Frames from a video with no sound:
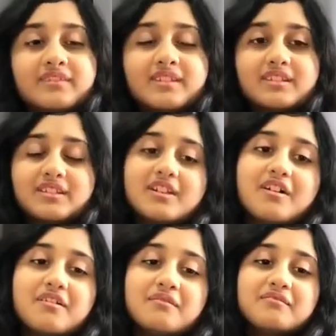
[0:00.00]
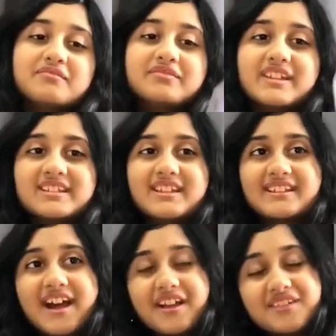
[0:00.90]
So, this is
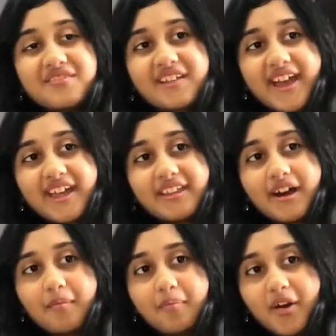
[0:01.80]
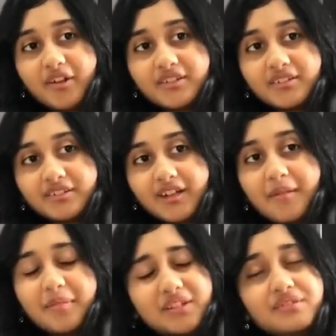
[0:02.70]
how you get a
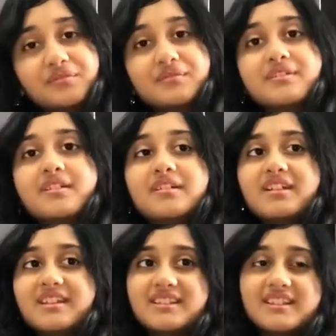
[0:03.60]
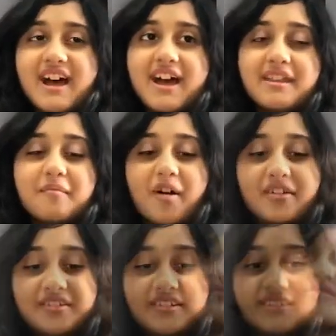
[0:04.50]
balloon inside a
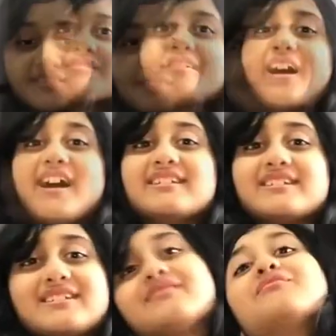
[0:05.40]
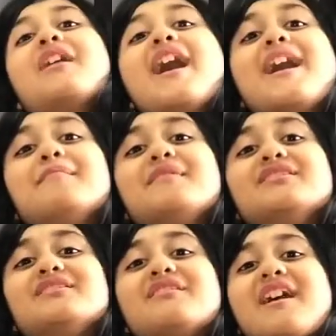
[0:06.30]
bottle. As what happened
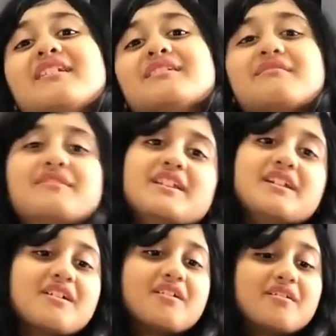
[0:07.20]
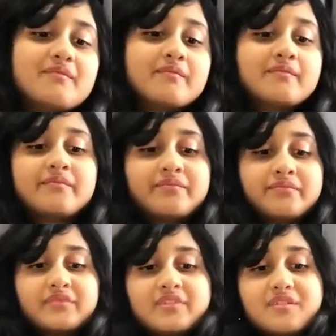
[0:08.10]
throughout the video,
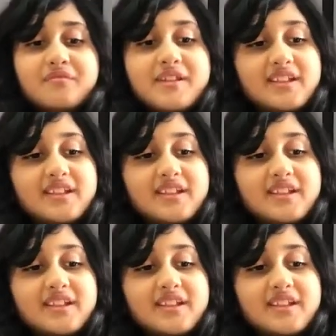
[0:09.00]
we